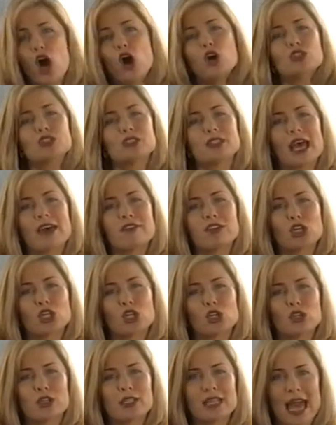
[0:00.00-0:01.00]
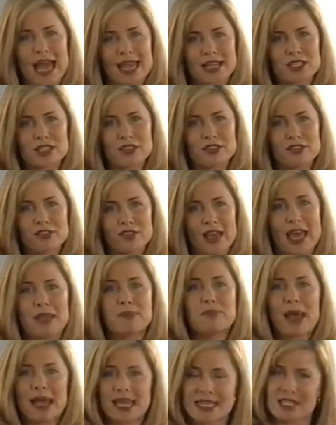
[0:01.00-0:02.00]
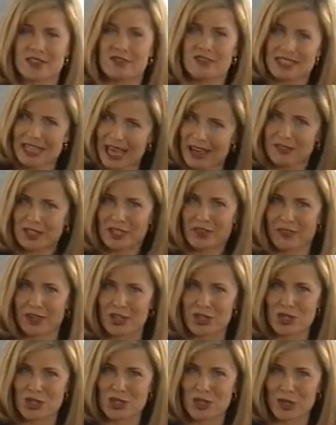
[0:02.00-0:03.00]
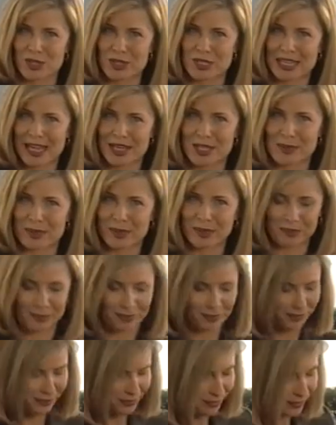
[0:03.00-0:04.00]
Holden have included active and passive safety features on Statesman.